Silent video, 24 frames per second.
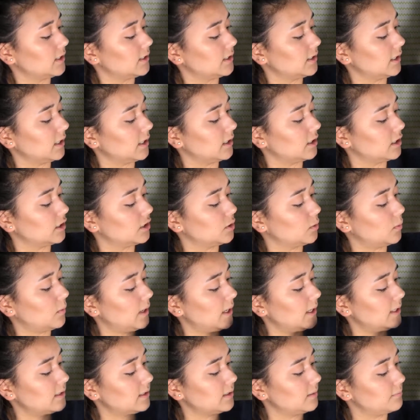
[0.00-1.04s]
Sienna
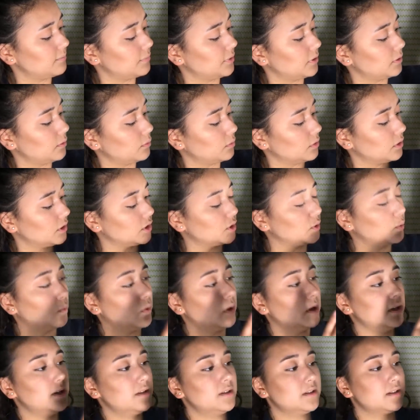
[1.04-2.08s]
twice and Burnt Orange
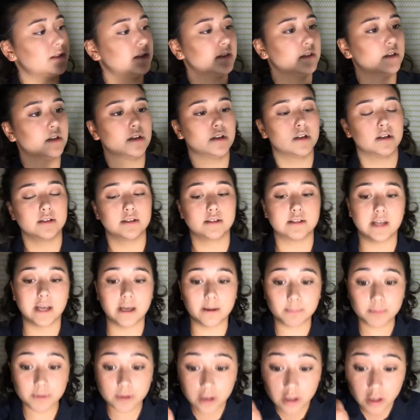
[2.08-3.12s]
once.
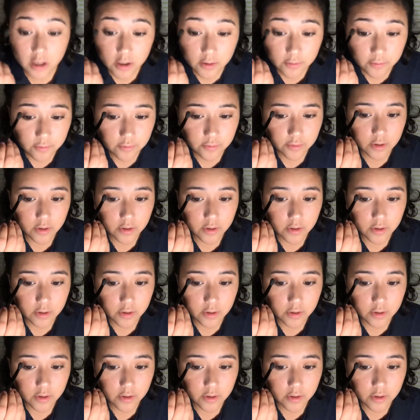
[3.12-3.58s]
Tap it off.